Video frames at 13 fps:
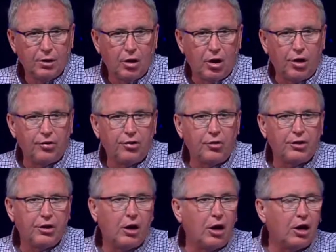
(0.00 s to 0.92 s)
Although
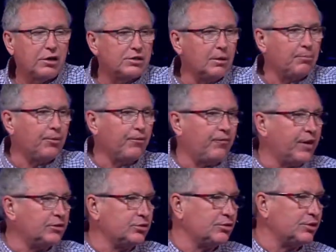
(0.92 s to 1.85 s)
there are some
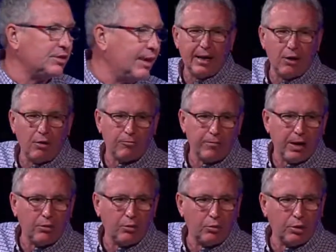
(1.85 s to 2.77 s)
professors now
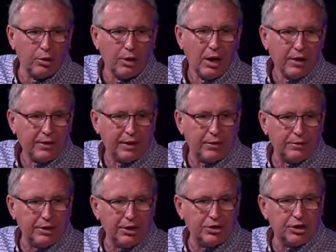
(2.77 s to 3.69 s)
around the world that are
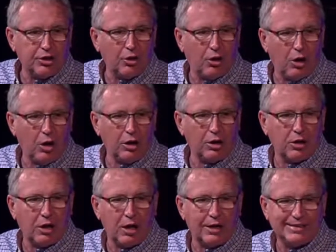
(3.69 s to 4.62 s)
teaching the
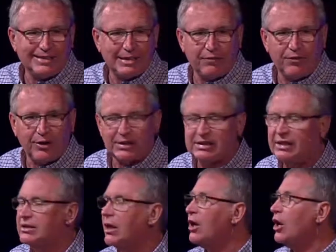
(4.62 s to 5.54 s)
Holocaust never
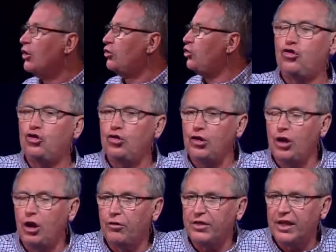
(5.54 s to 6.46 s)
existed. Did you
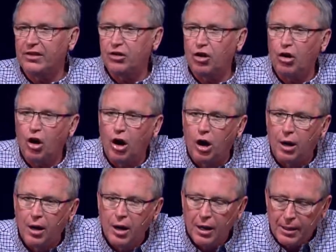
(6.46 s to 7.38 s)
know that there
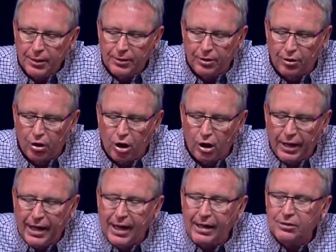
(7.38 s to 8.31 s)

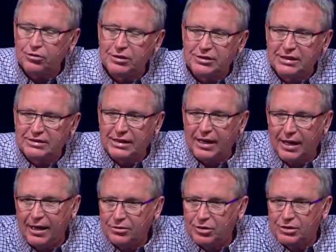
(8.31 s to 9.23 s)
are actresses and
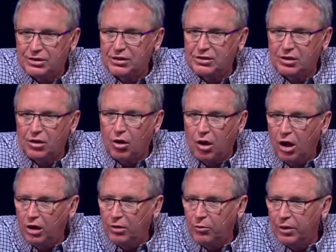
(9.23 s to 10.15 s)
actresses in
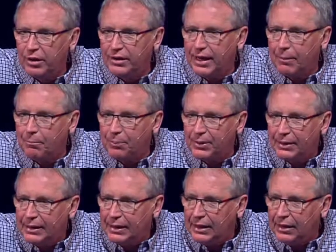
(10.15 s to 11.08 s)
Hollywood that
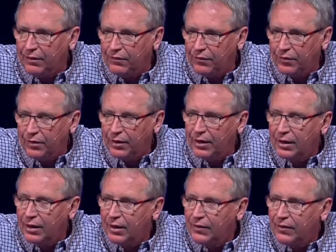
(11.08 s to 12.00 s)
believe
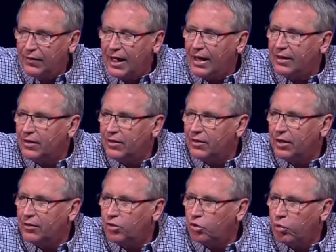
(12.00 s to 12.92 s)
that
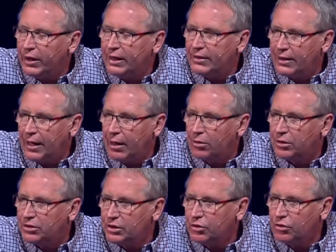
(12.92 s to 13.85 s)
the Twin
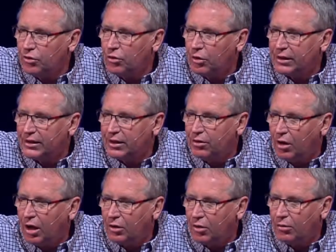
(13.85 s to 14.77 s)
Towers in New York did
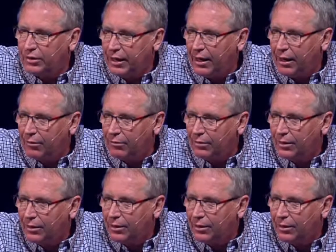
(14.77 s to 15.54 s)
not go down